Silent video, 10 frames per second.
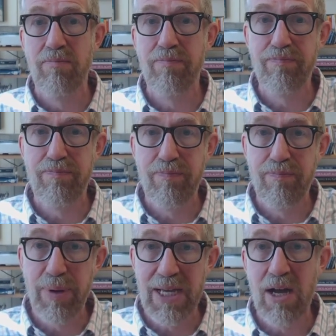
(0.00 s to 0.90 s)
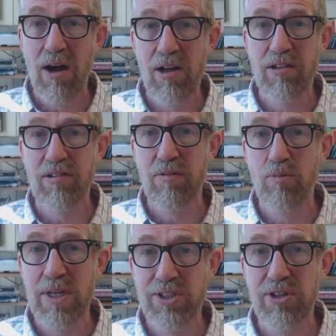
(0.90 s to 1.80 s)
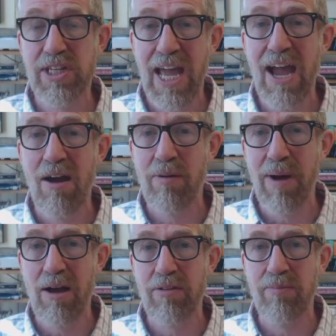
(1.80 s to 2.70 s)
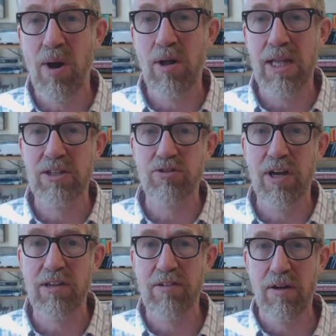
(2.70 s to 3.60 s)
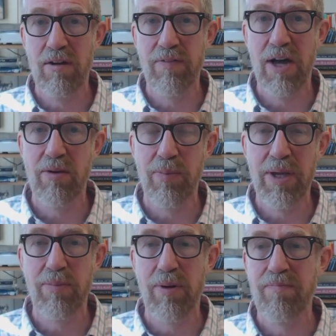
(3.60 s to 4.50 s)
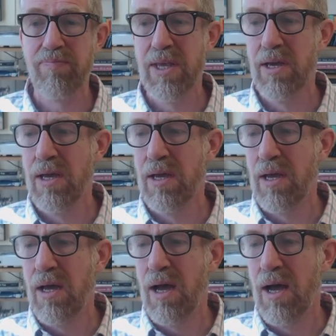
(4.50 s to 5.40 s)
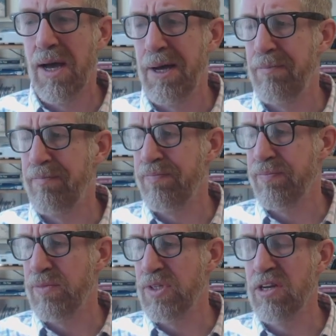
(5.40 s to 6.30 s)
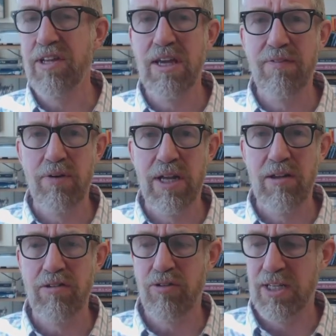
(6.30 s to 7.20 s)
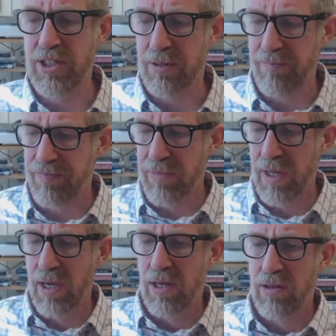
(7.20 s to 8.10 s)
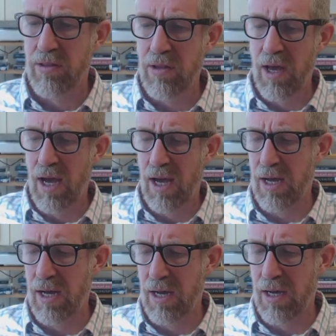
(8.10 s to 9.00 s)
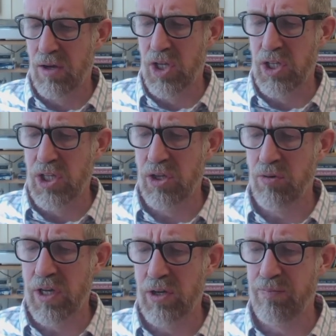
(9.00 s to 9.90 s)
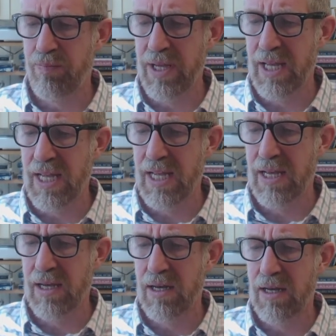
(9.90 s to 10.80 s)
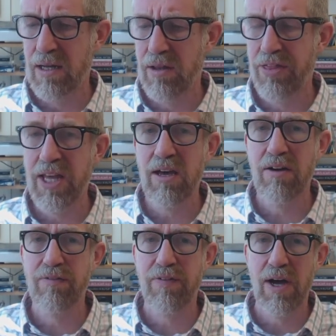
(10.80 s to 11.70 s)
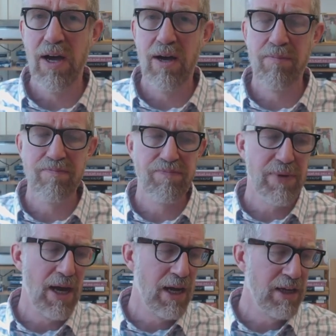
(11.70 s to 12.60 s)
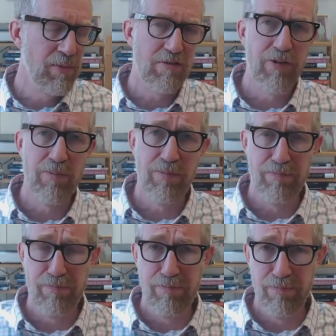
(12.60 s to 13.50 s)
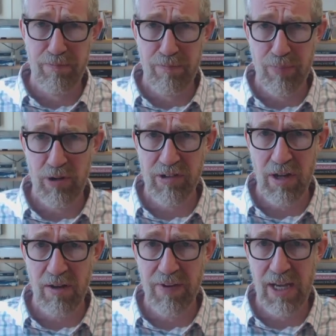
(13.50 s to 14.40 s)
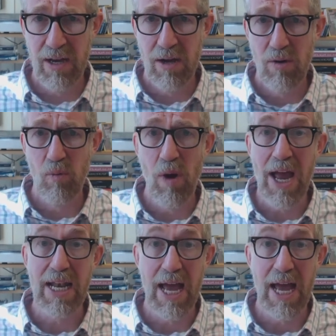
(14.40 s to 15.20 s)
because we should care about the moral interests of other people. Um, just to give you an illustration, uh, you could be think of um, arguments for preserving wetlands.